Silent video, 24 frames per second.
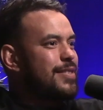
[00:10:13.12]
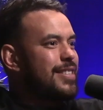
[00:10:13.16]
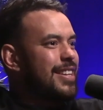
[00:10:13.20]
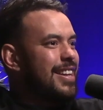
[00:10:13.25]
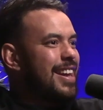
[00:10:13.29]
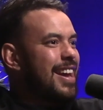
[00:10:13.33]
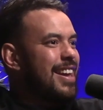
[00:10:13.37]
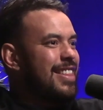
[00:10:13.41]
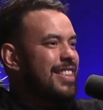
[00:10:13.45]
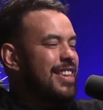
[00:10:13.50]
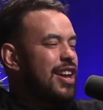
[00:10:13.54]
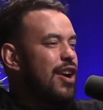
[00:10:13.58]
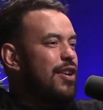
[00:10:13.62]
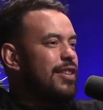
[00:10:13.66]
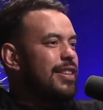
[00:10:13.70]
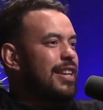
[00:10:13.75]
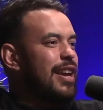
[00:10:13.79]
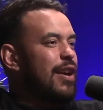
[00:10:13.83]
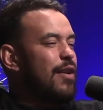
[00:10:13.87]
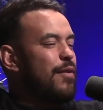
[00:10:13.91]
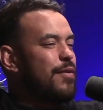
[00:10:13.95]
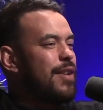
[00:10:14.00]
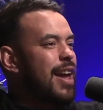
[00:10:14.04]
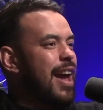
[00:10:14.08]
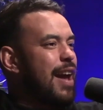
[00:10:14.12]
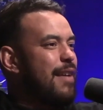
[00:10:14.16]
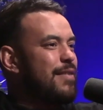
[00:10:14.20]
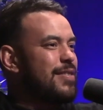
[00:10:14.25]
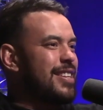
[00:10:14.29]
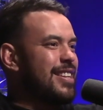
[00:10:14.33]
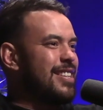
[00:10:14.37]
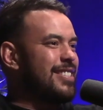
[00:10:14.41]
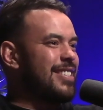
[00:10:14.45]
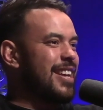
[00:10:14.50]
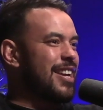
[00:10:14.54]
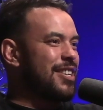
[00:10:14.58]
yeah, the idea of KFC
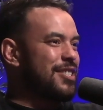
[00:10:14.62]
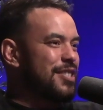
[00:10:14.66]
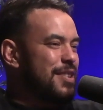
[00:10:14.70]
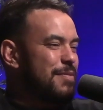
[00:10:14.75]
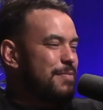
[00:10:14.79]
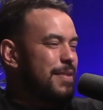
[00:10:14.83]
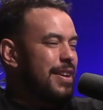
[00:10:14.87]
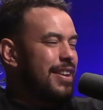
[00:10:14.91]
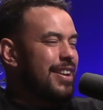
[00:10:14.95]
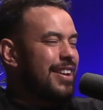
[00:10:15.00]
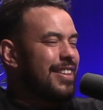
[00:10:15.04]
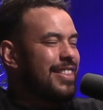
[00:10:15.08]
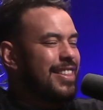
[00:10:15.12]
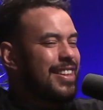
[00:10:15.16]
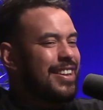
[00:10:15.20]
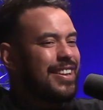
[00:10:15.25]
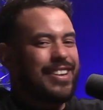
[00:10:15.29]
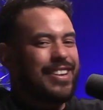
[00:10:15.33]
is actually better than